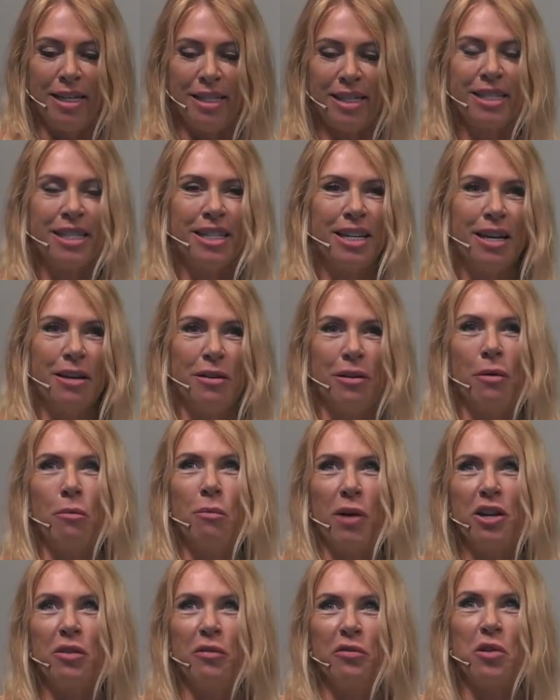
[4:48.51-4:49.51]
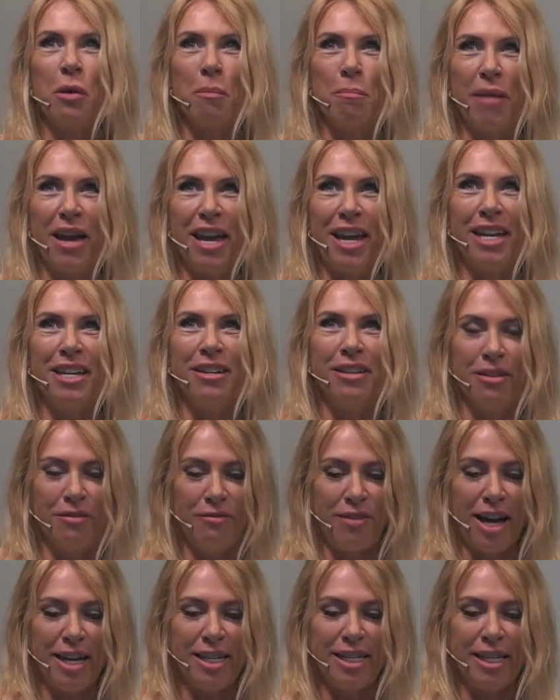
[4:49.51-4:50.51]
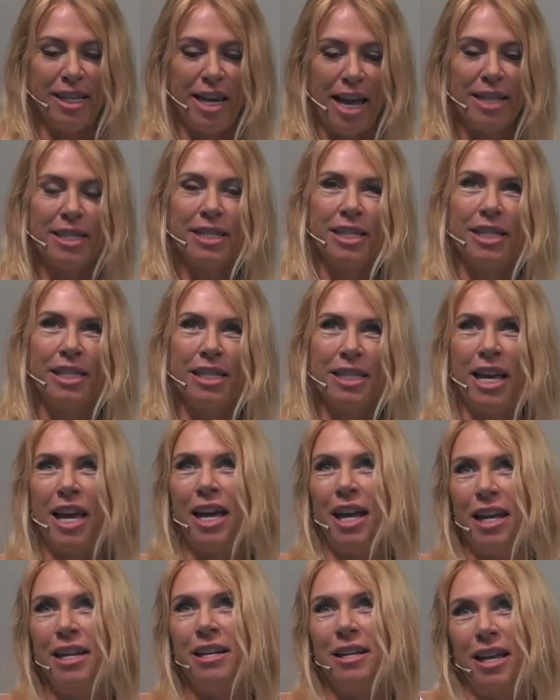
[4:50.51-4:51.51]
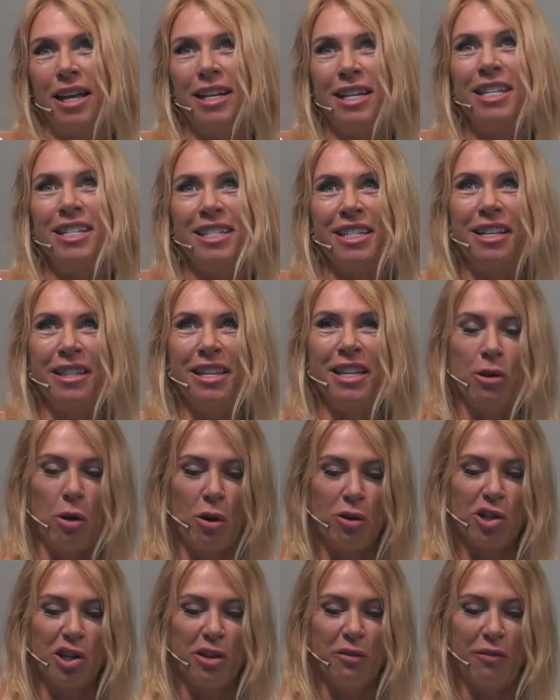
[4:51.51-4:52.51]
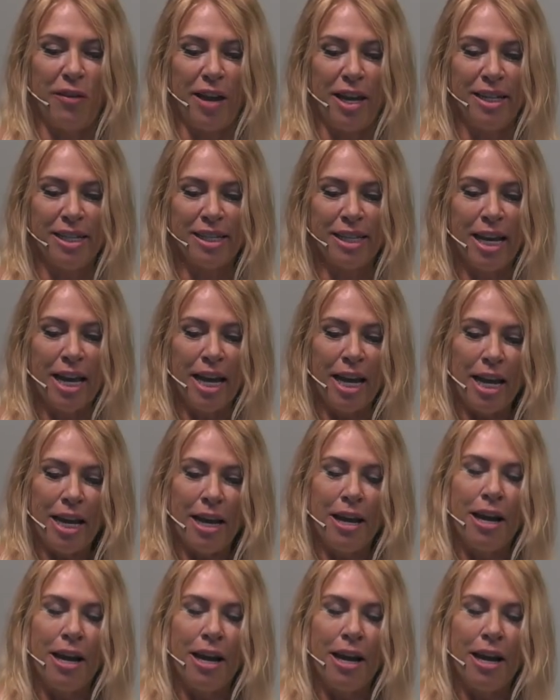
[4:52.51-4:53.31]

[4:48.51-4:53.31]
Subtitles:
is one of your main vital assets, in at least in the launching phase.